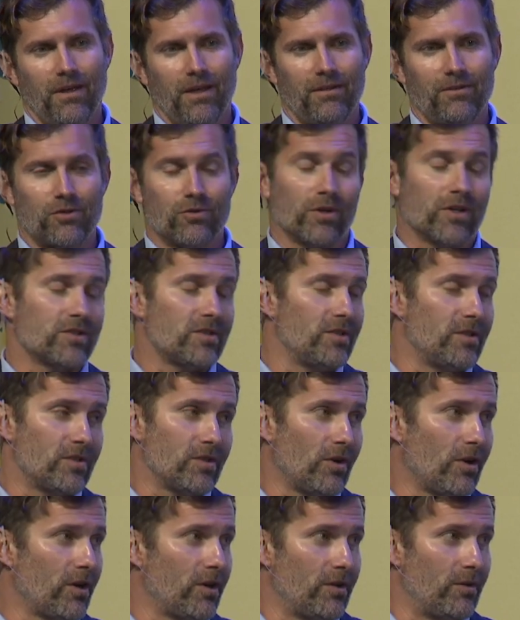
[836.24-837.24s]
trust is
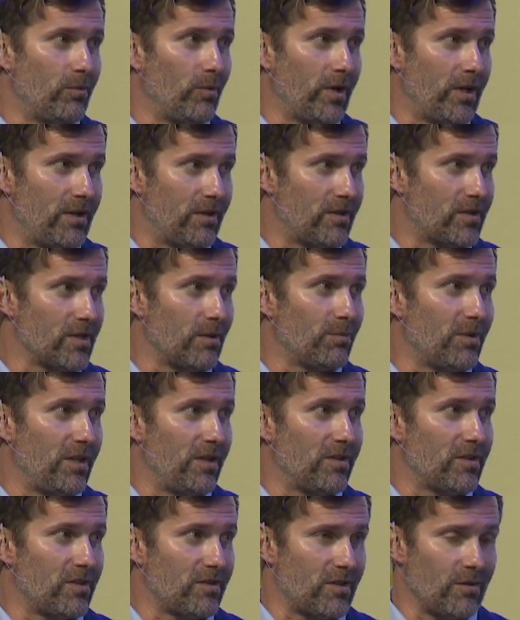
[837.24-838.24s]
hard when something
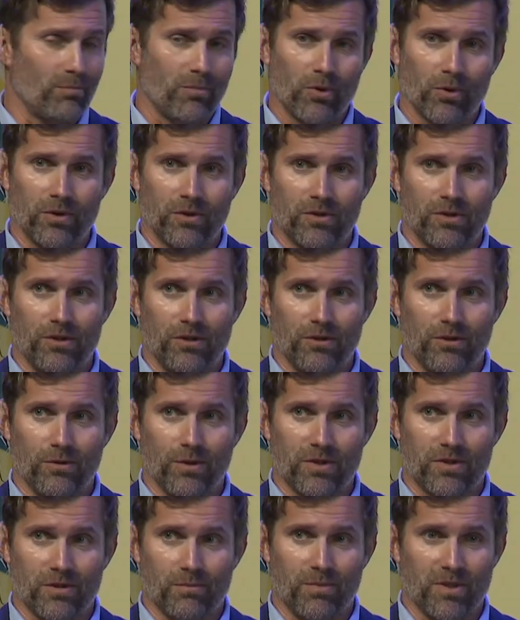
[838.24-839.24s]
is as important to you
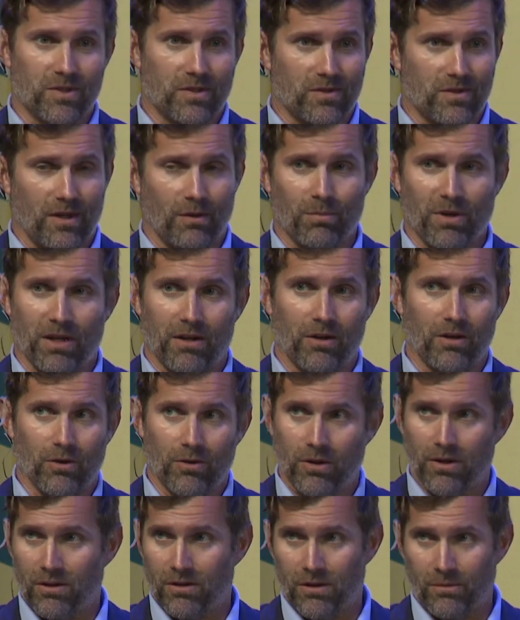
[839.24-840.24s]
as a business like
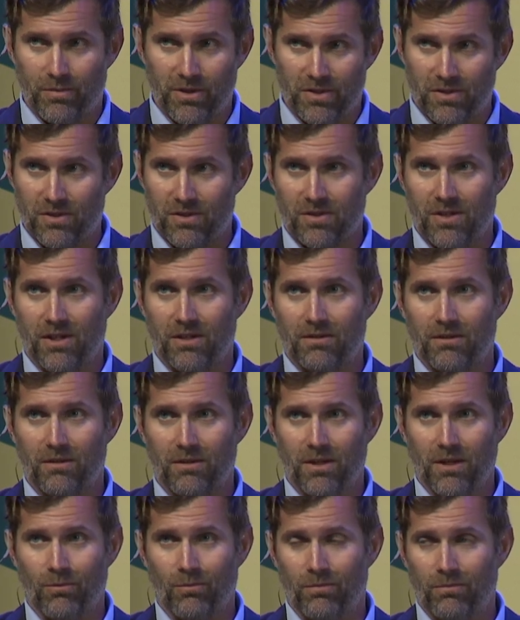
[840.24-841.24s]
Patagonia, or a business that
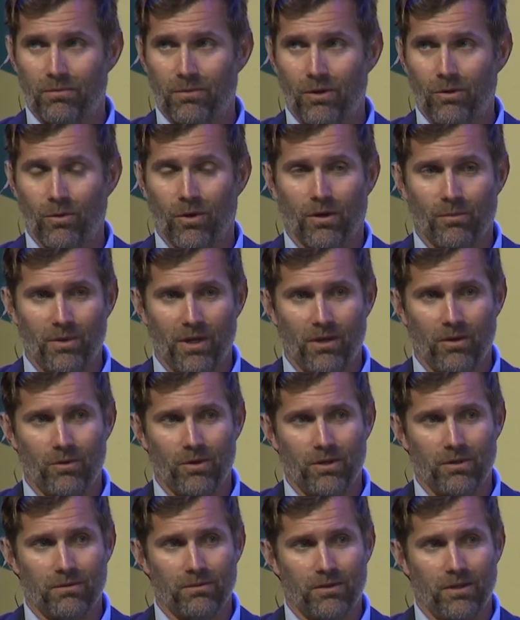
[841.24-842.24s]
you all may own
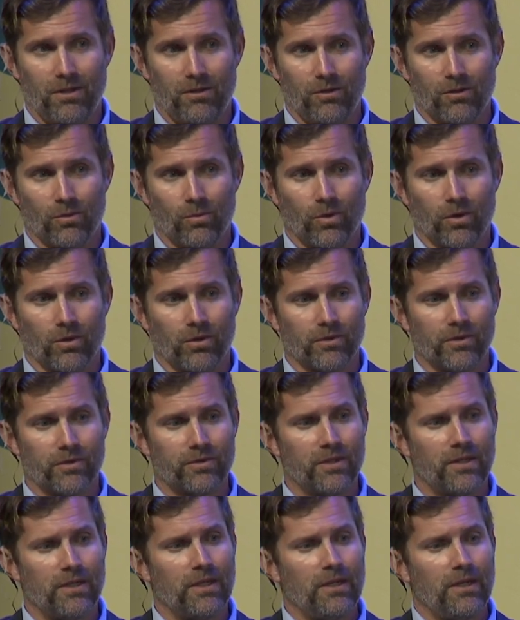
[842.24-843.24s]
in your worlds.
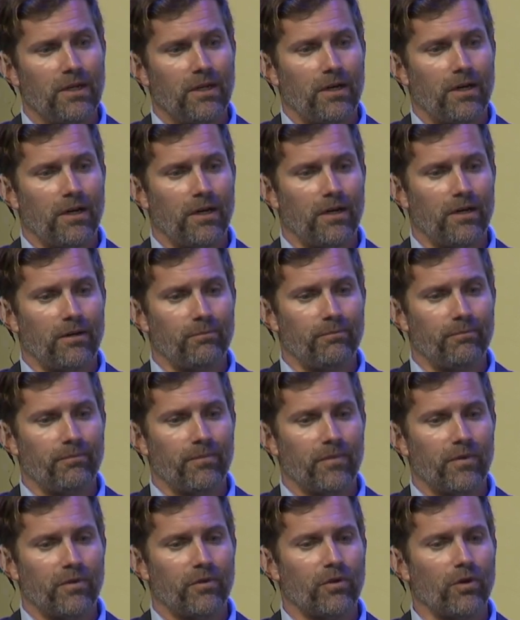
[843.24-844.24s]

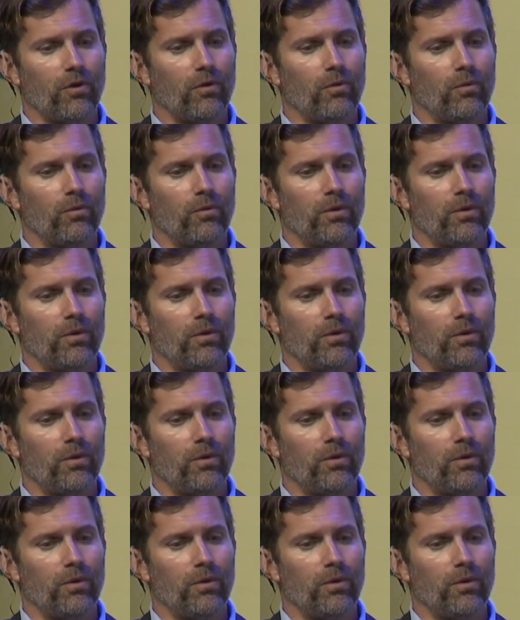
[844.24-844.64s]
So